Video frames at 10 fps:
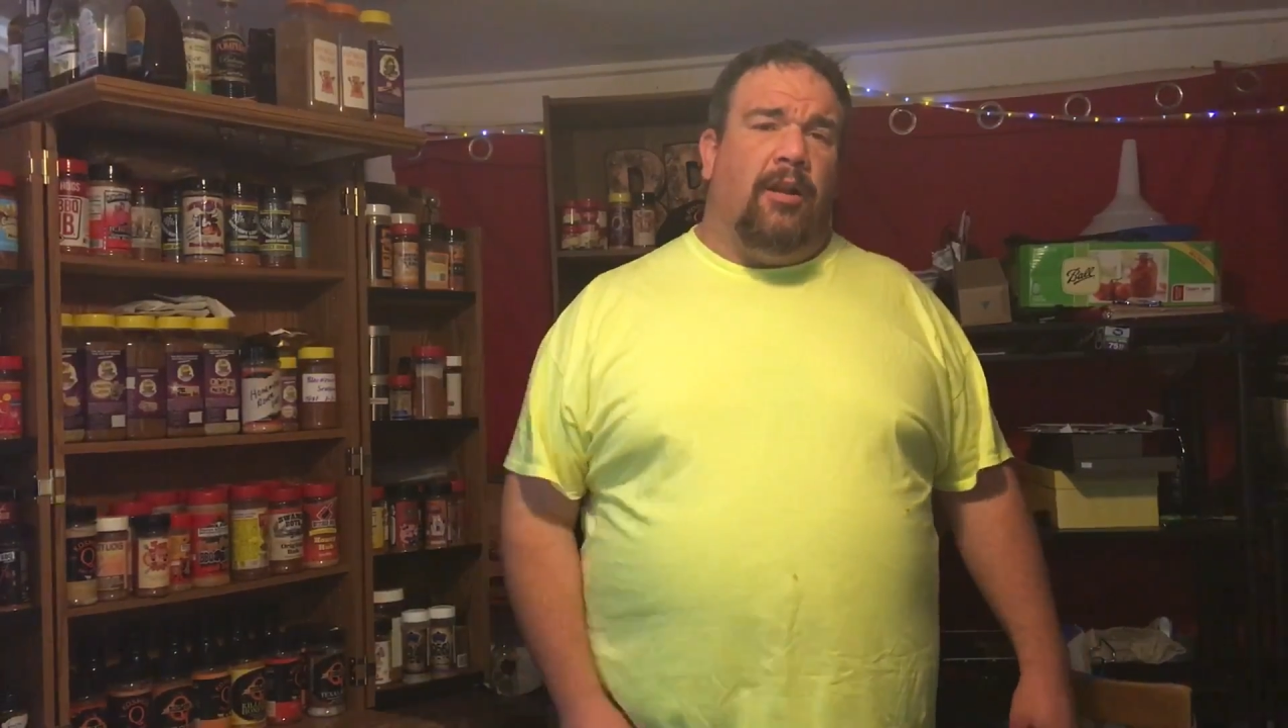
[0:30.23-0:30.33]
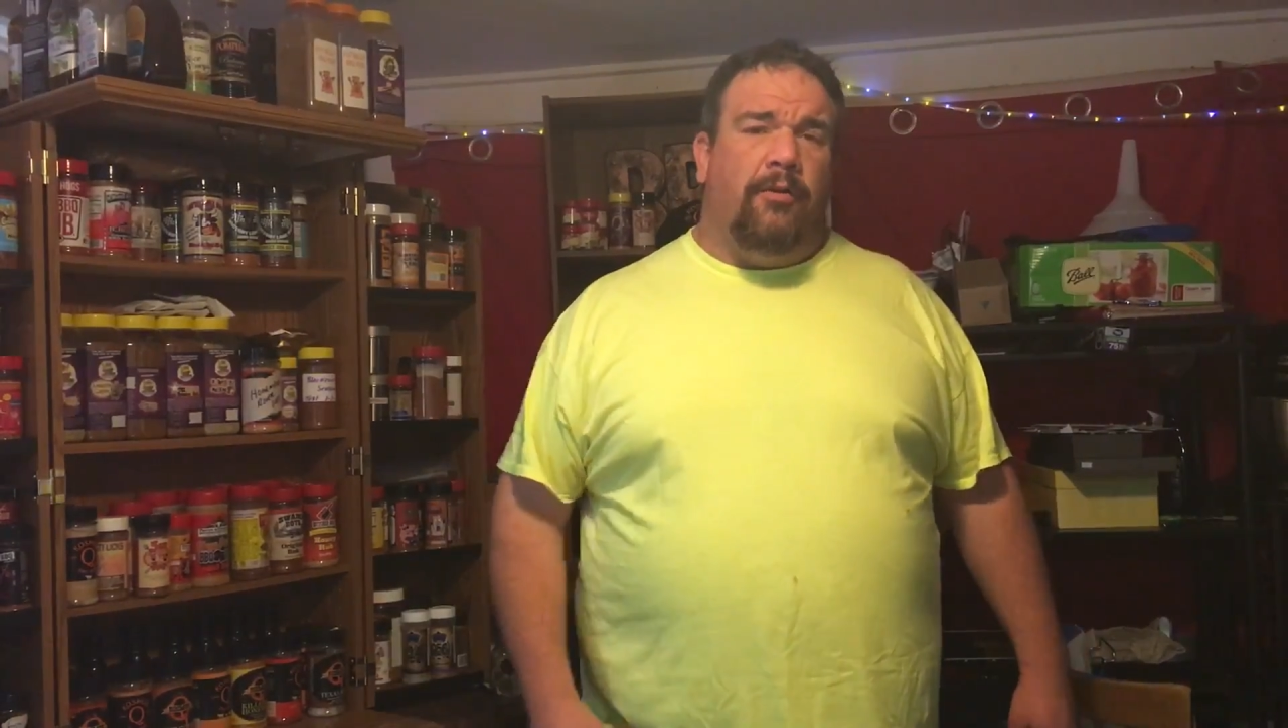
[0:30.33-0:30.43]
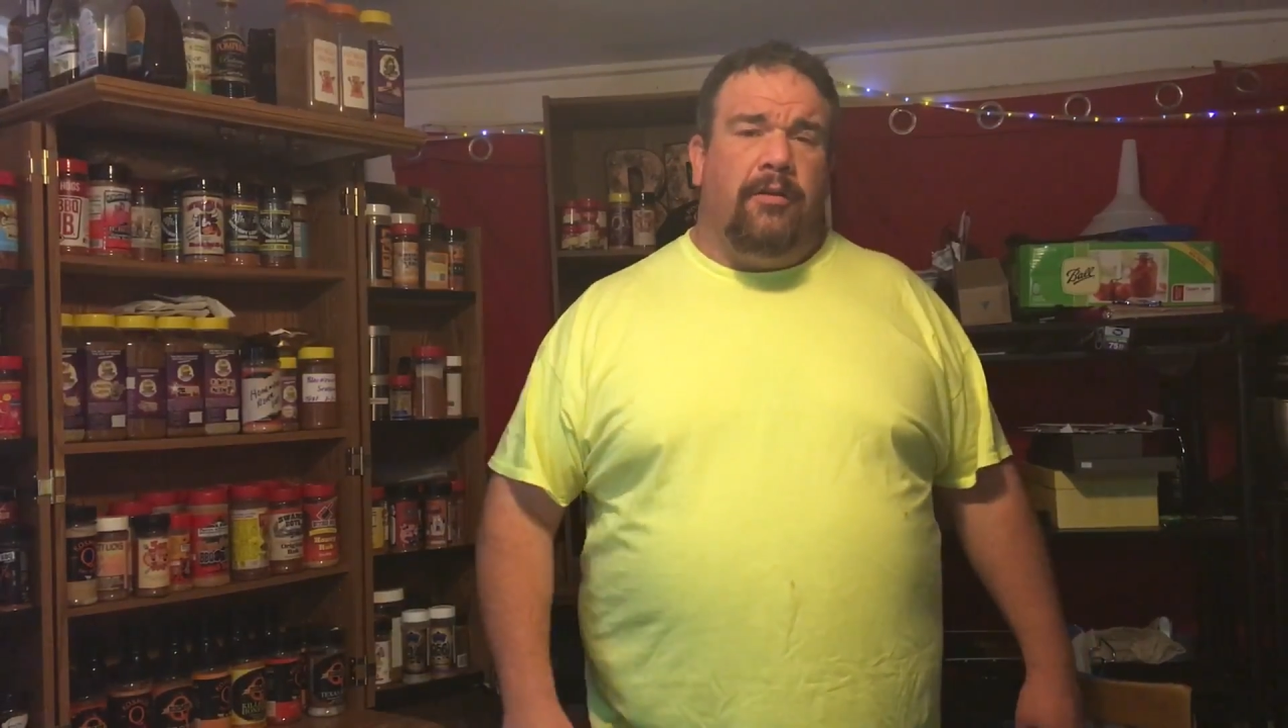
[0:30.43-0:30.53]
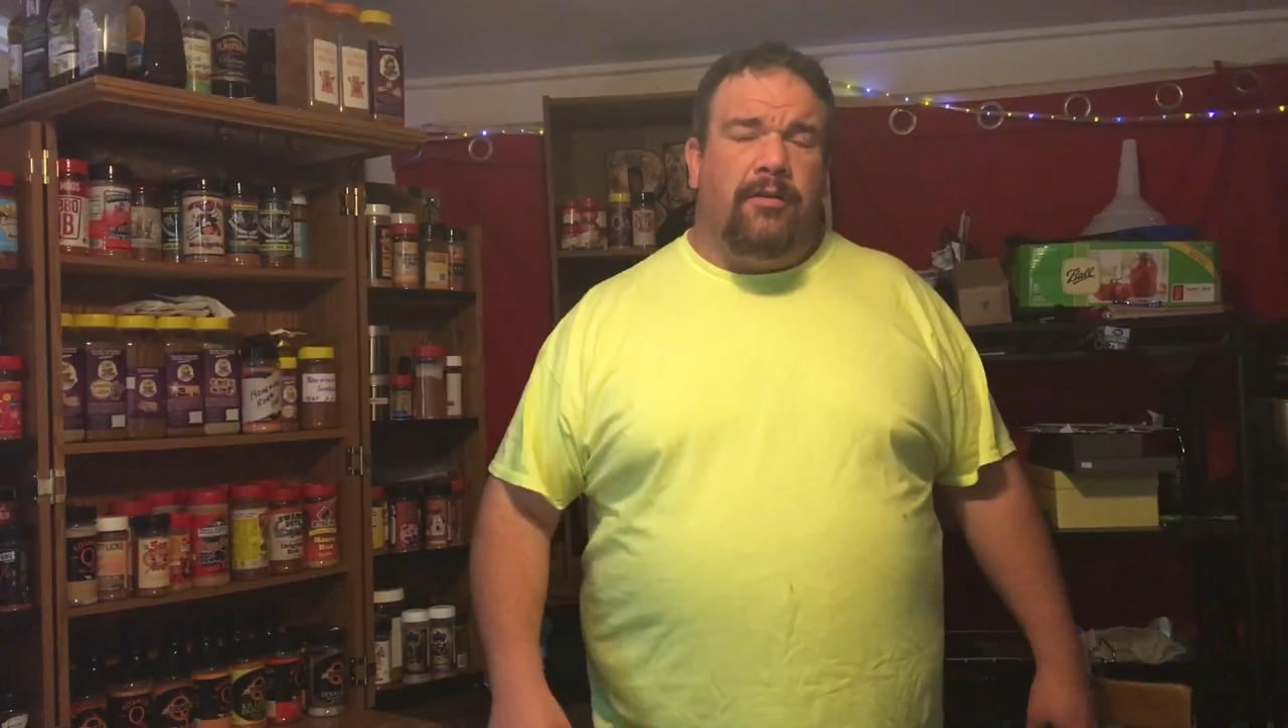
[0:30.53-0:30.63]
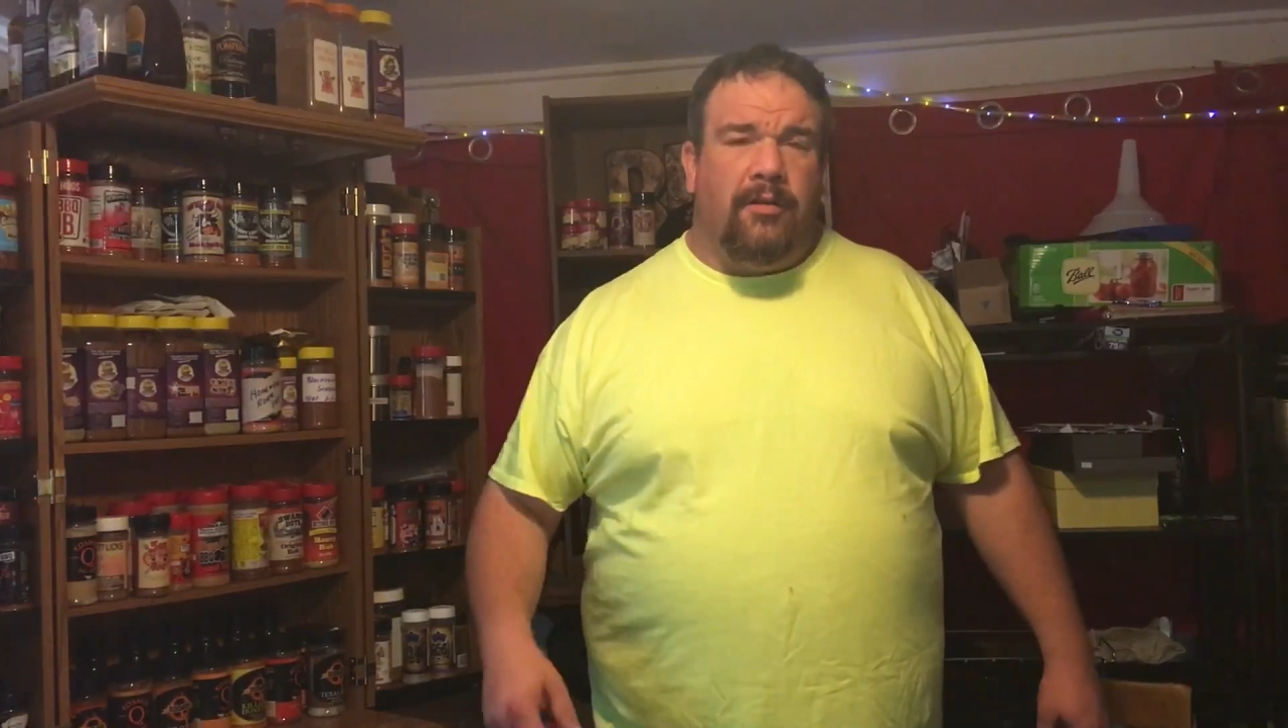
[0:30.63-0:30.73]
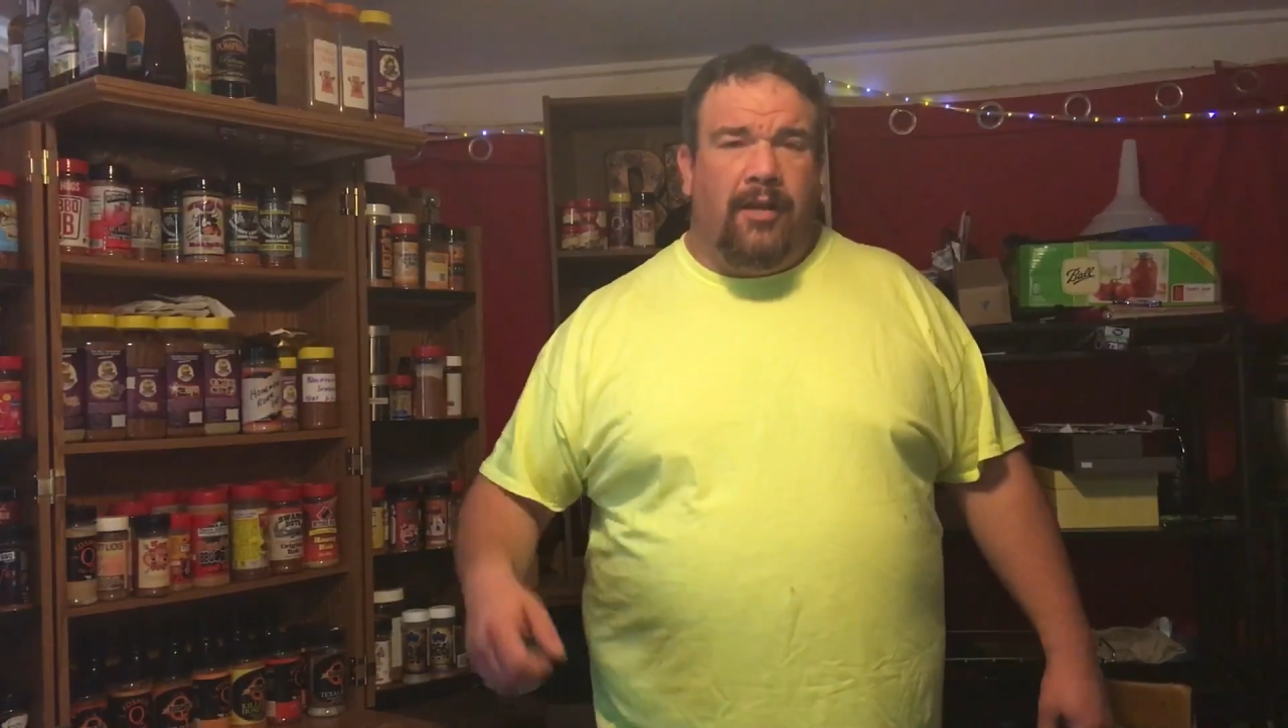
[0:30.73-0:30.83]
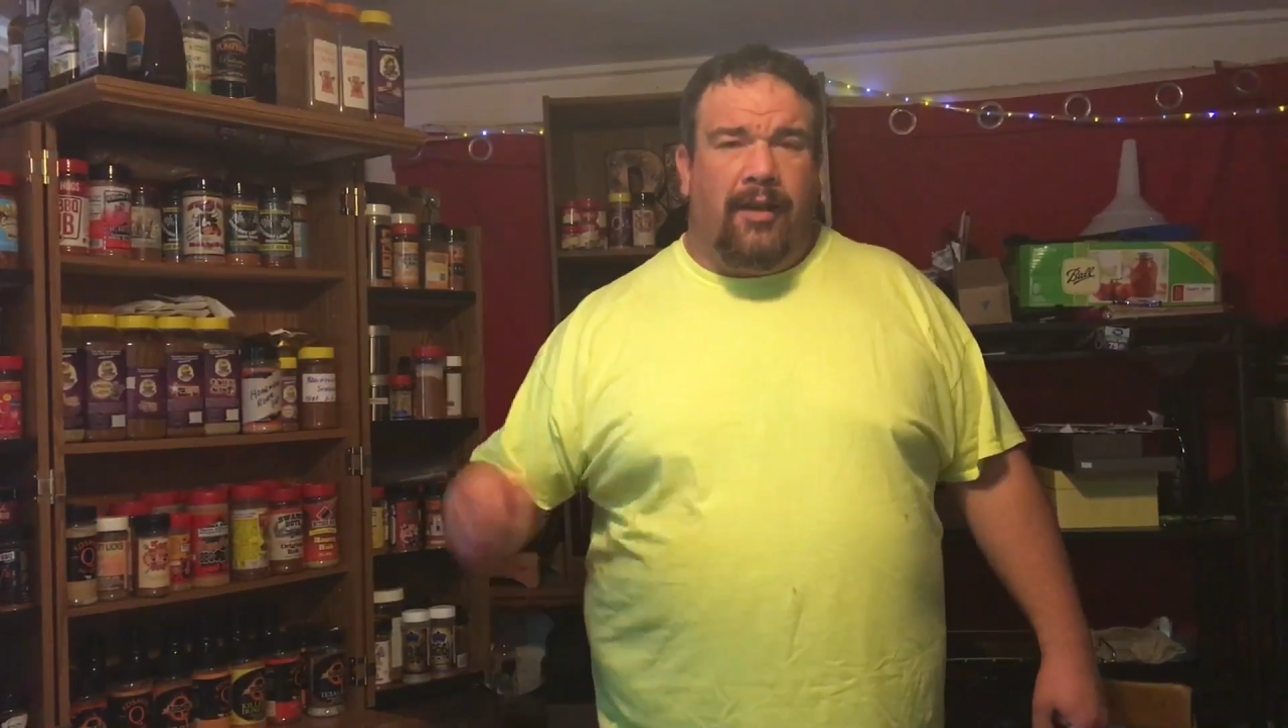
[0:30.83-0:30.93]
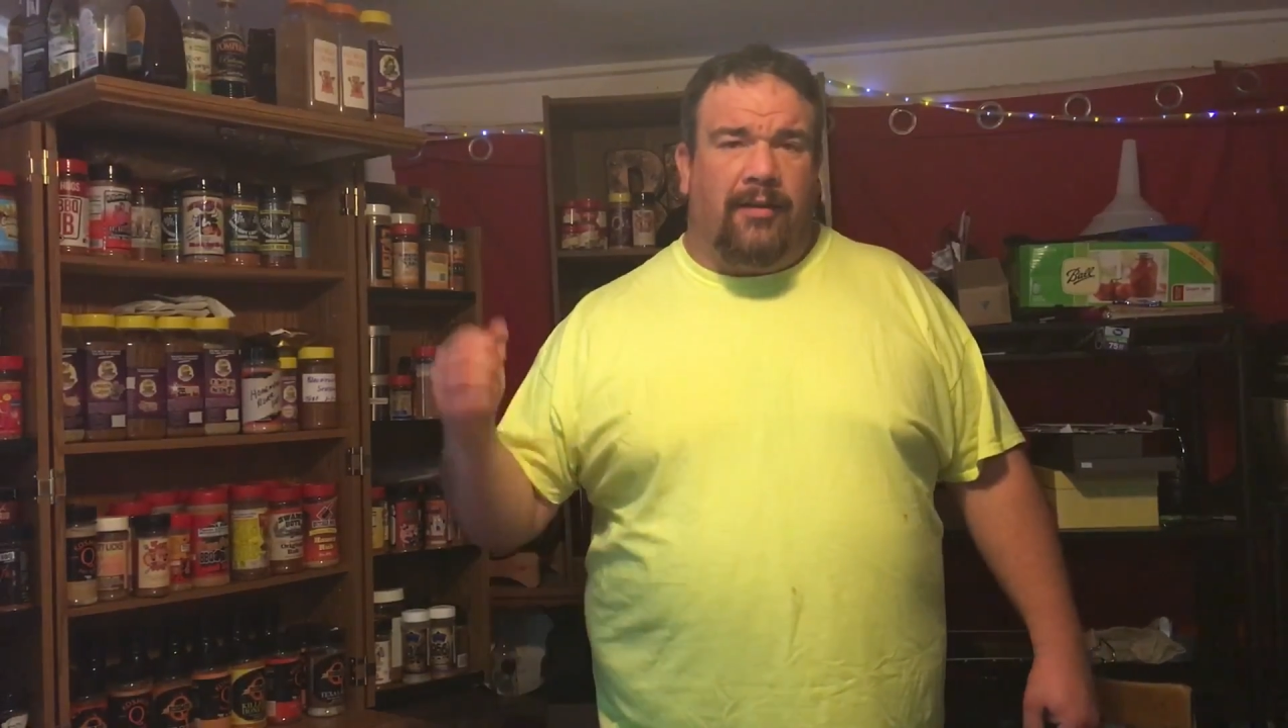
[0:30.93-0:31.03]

Louis and